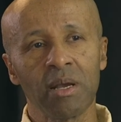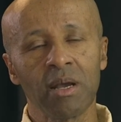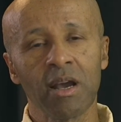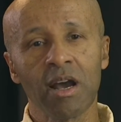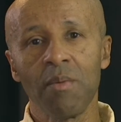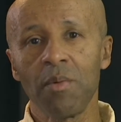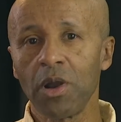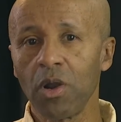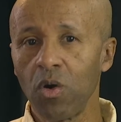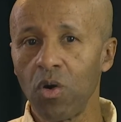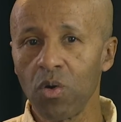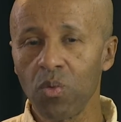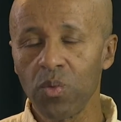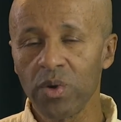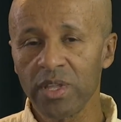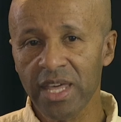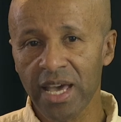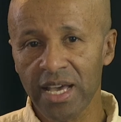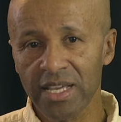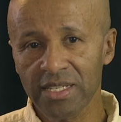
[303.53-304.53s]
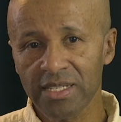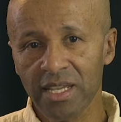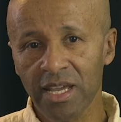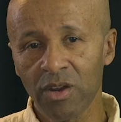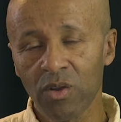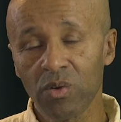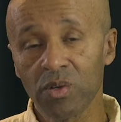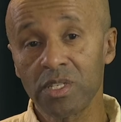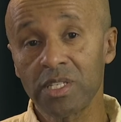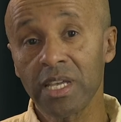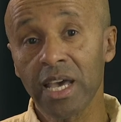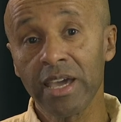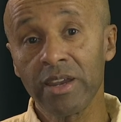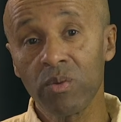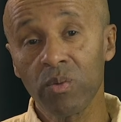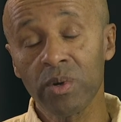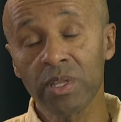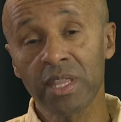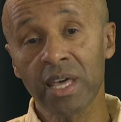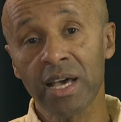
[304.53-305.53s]
come along us,
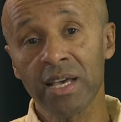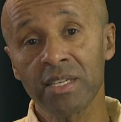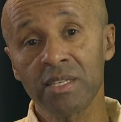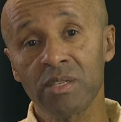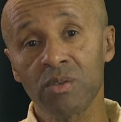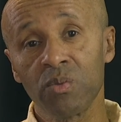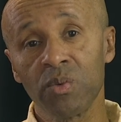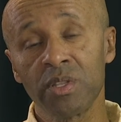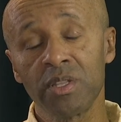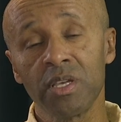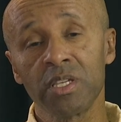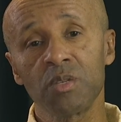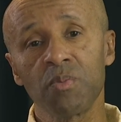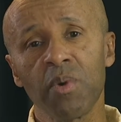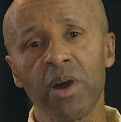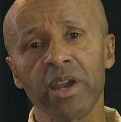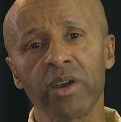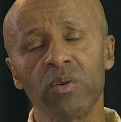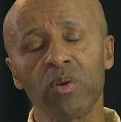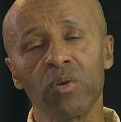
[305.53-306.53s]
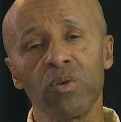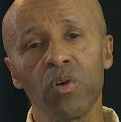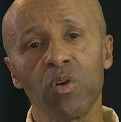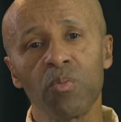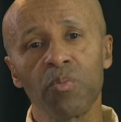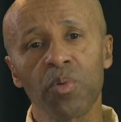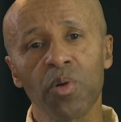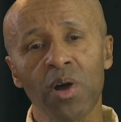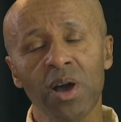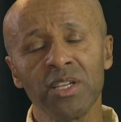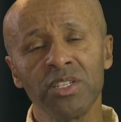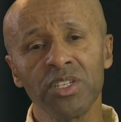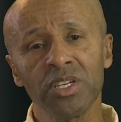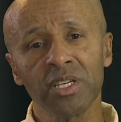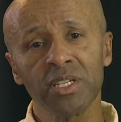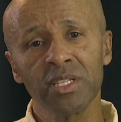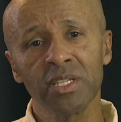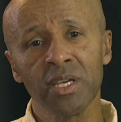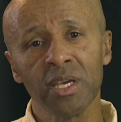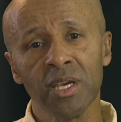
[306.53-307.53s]
alongside with us, with this microloan
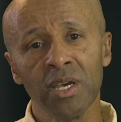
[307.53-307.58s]
project